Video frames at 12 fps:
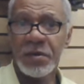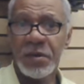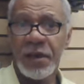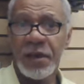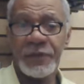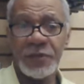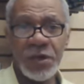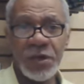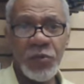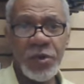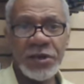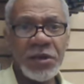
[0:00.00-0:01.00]
And for
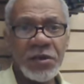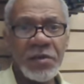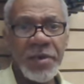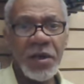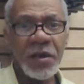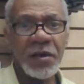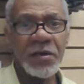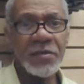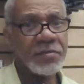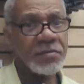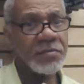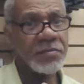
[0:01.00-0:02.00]
some reason in America,
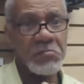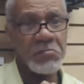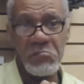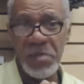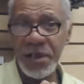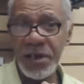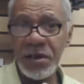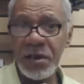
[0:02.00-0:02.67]
many